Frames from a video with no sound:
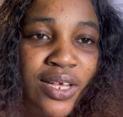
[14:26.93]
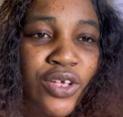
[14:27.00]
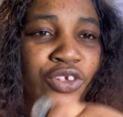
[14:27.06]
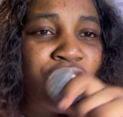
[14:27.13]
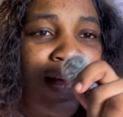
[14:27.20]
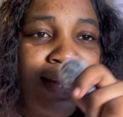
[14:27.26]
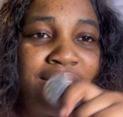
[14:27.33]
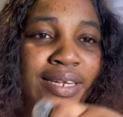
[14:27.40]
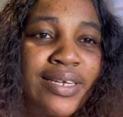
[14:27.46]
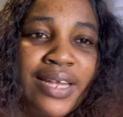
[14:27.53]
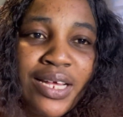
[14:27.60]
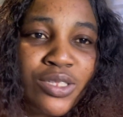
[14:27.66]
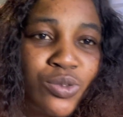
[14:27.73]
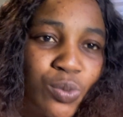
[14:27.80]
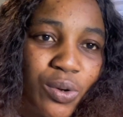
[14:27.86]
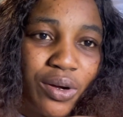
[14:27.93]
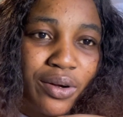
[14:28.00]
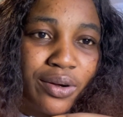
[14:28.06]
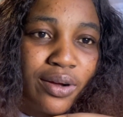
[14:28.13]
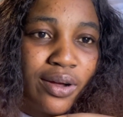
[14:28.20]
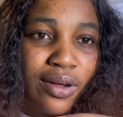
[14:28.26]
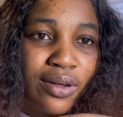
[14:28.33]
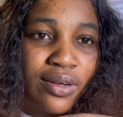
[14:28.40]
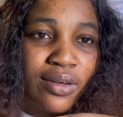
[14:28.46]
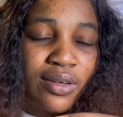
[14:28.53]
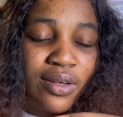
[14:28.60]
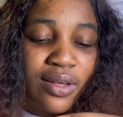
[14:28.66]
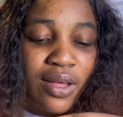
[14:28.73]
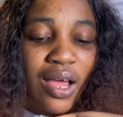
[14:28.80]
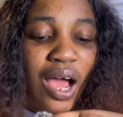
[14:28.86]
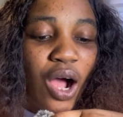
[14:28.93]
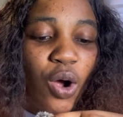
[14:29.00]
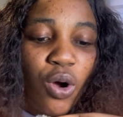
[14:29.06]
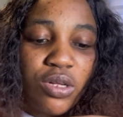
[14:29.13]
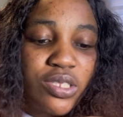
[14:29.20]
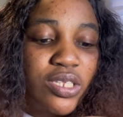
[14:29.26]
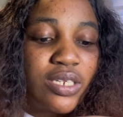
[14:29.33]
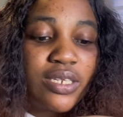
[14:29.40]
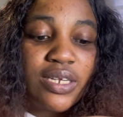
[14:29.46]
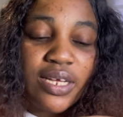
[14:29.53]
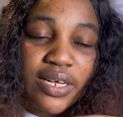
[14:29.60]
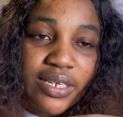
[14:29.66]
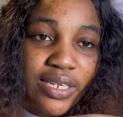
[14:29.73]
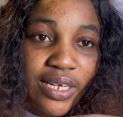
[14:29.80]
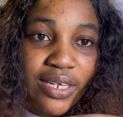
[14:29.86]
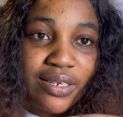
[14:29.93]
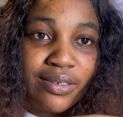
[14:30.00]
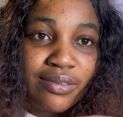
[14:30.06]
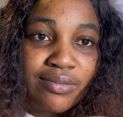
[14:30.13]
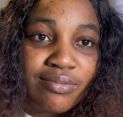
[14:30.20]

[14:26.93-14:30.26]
you are the network. Go to LinkedIn.